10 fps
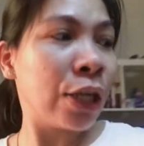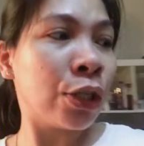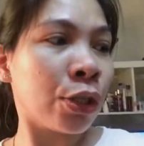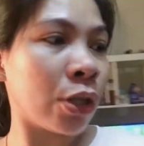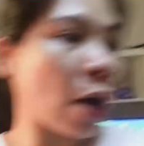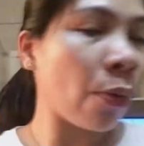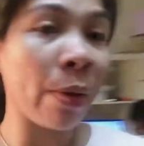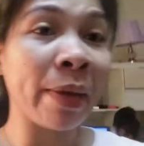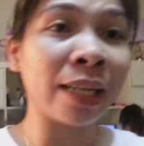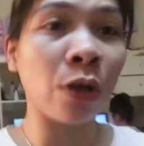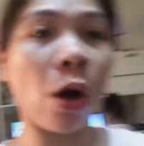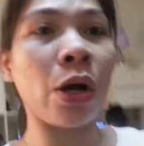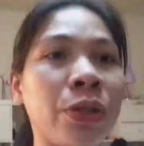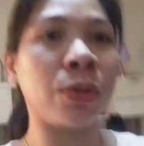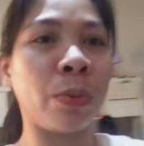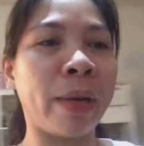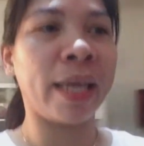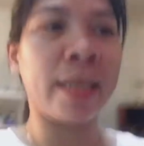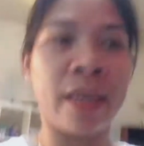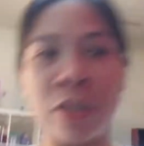So we will go to my
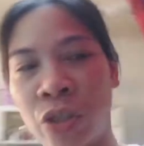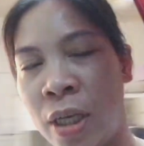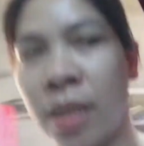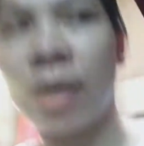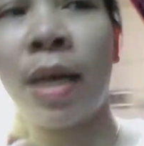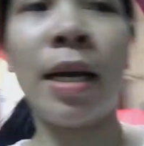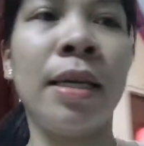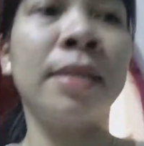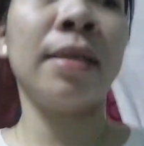kitchen, guys,